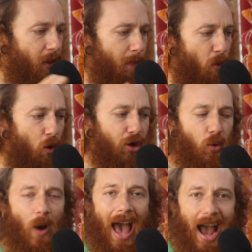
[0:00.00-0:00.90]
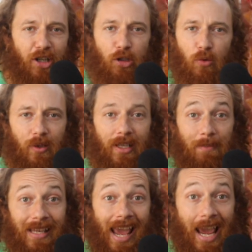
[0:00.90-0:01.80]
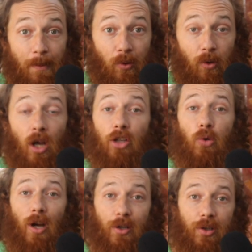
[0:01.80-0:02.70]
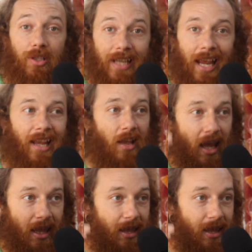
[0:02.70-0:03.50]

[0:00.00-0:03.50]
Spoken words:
the more you will actually be able to understand